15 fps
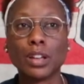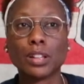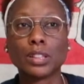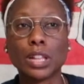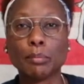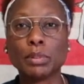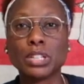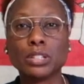
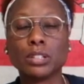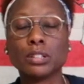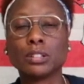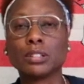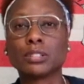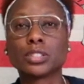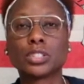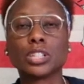let me
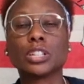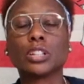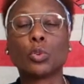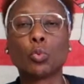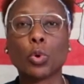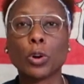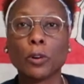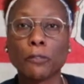steal a
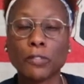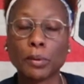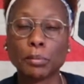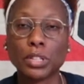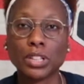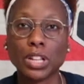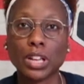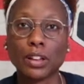word from
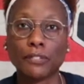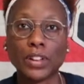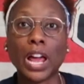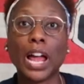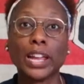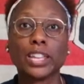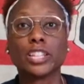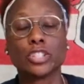the left,
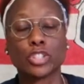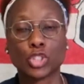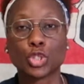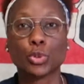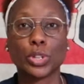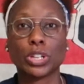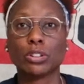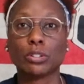I get
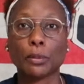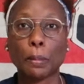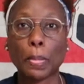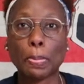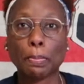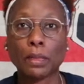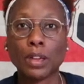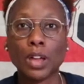triggered.
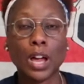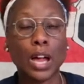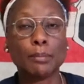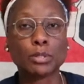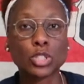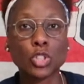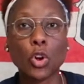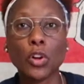I'm
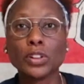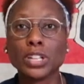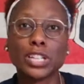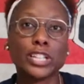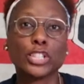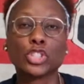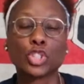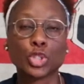starting to
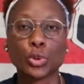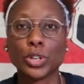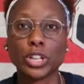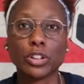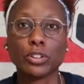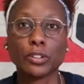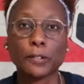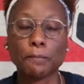get
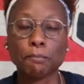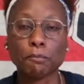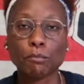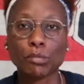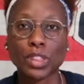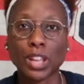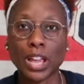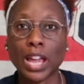triggered
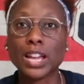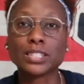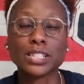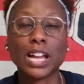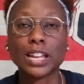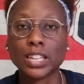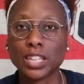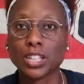as
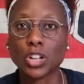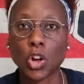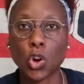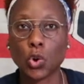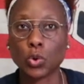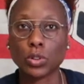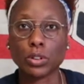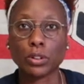I get
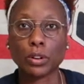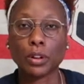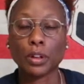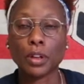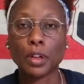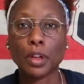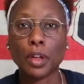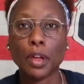older
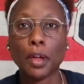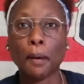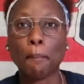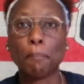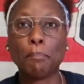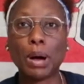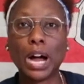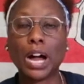
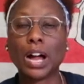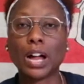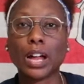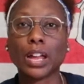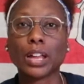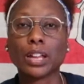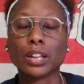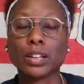
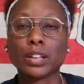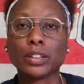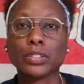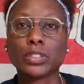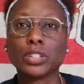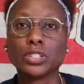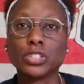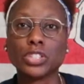by
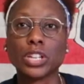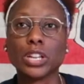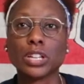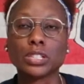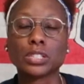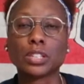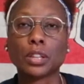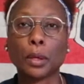the
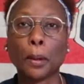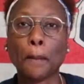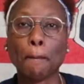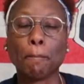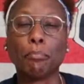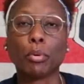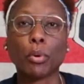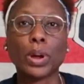just
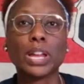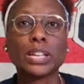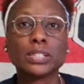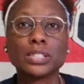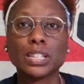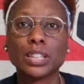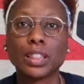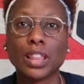
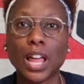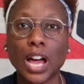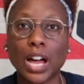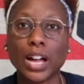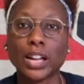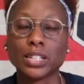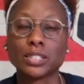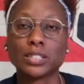brazen
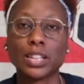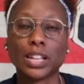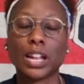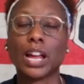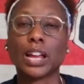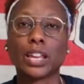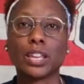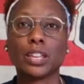lies that
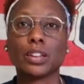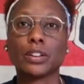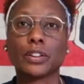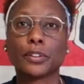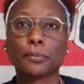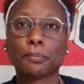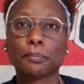I hear.